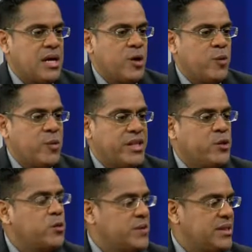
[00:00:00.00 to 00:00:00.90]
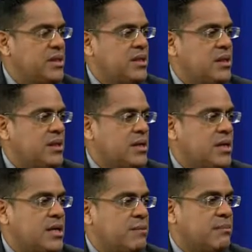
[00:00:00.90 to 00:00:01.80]
we do see
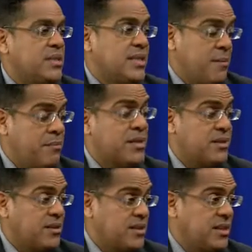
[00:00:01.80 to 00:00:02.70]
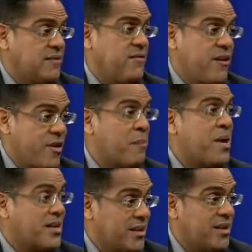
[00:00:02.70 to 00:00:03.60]
some businesses faring
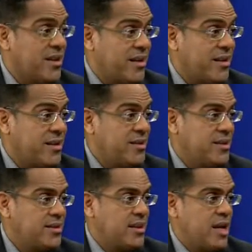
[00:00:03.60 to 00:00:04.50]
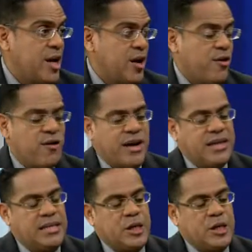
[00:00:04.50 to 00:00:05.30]
better than others, right?